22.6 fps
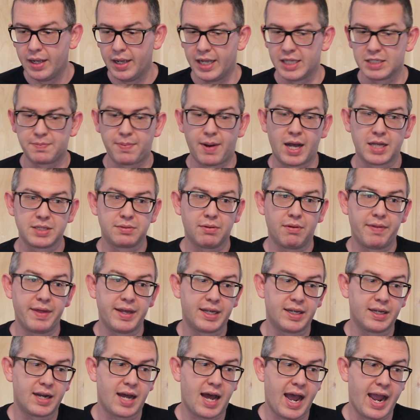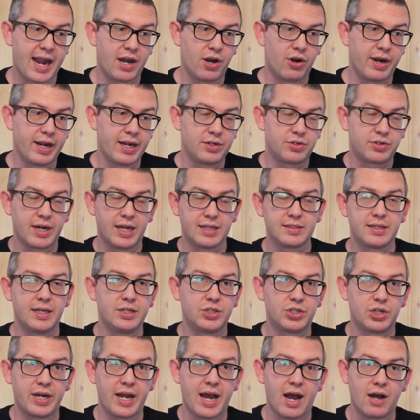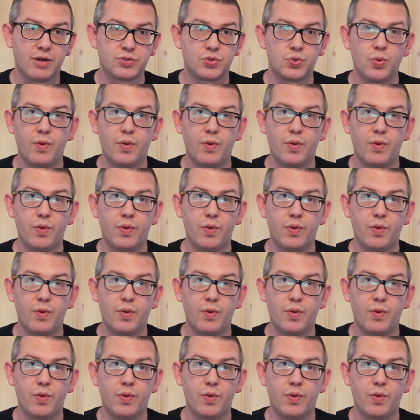It's possible they could hire a translation house